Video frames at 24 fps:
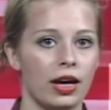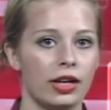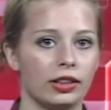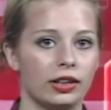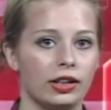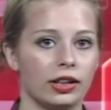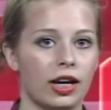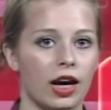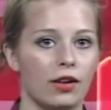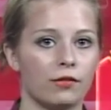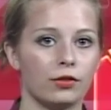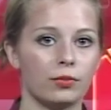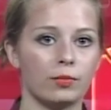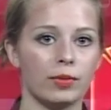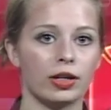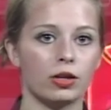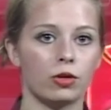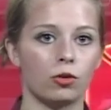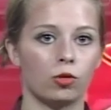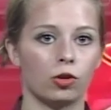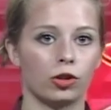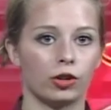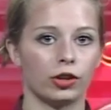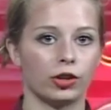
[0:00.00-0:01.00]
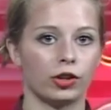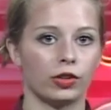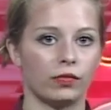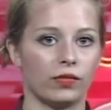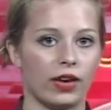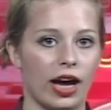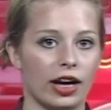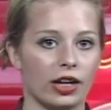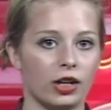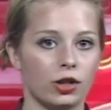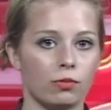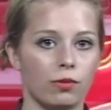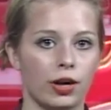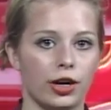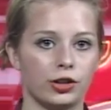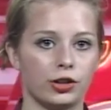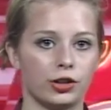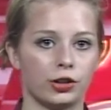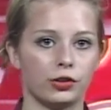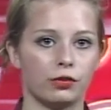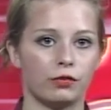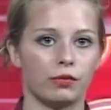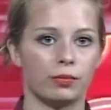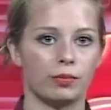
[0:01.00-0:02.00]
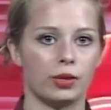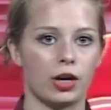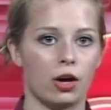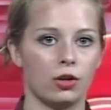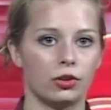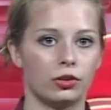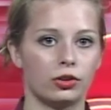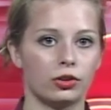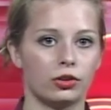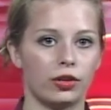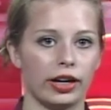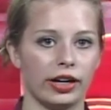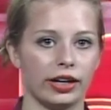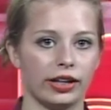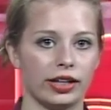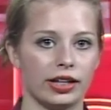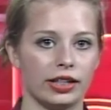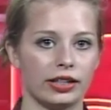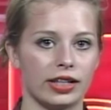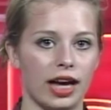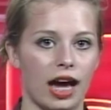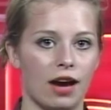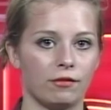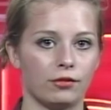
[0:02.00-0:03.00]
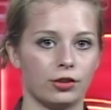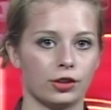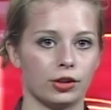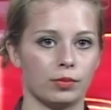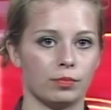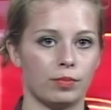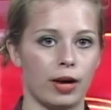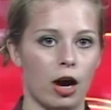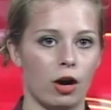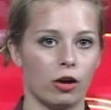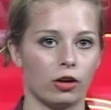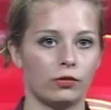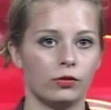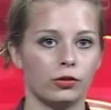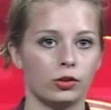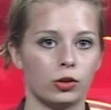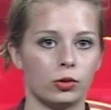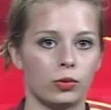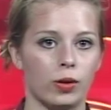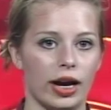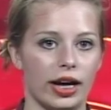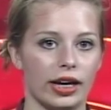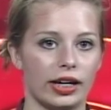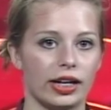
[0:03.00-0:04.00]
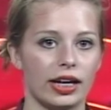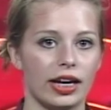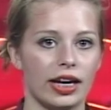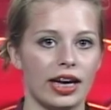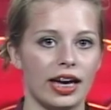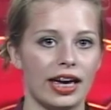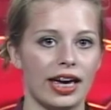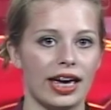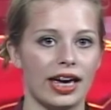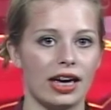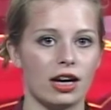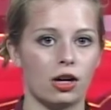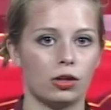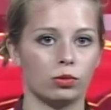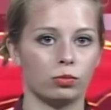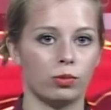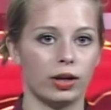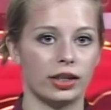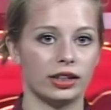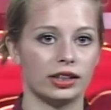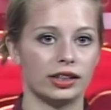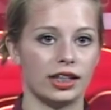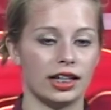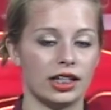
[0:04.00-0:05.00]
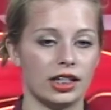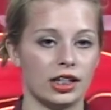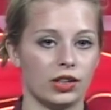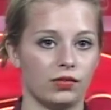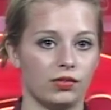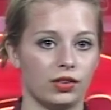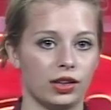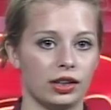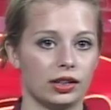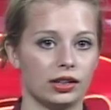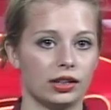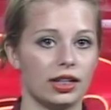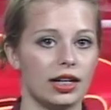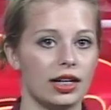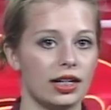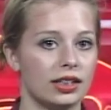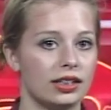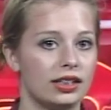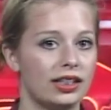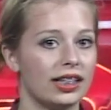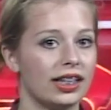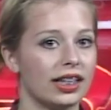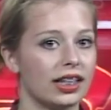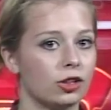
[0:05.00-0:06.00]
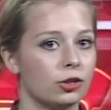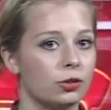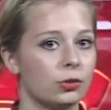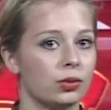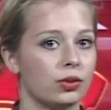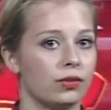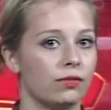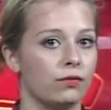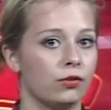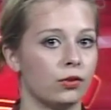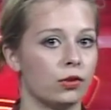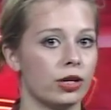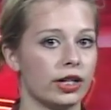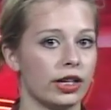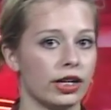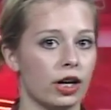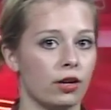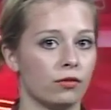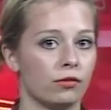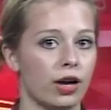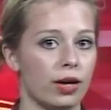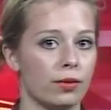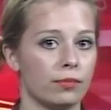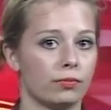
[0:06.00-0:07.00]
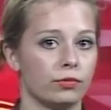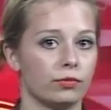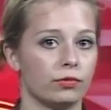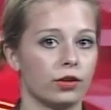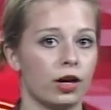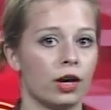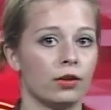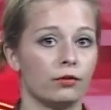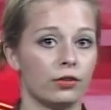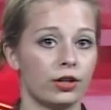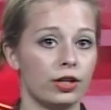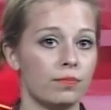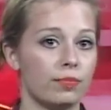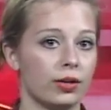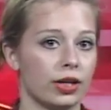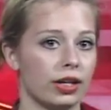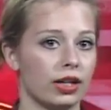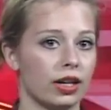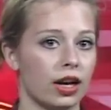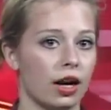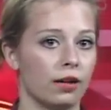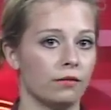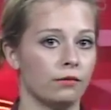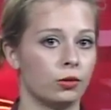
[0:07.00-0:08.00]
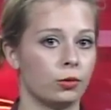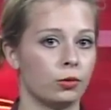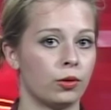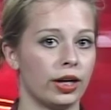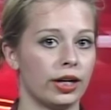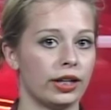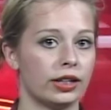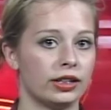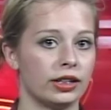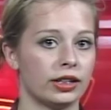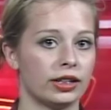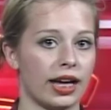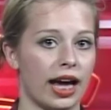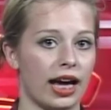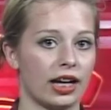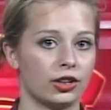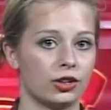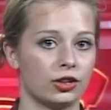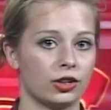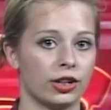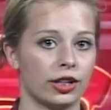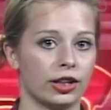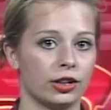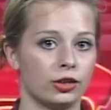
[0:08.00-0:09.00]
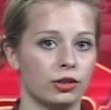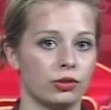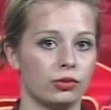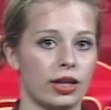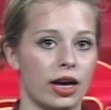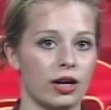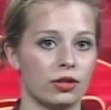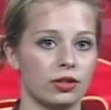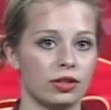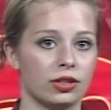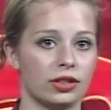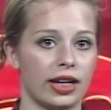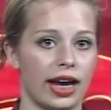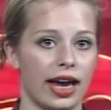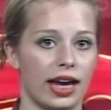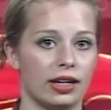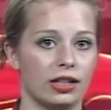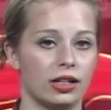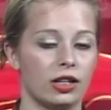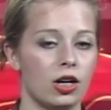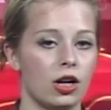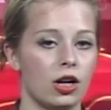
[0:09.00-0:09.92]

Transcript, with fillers: The government ordered evacuations from coastal areas after the powerful quake hit on Wednesday evening, seeking to avoid a, a repeat of quake disaster in 2010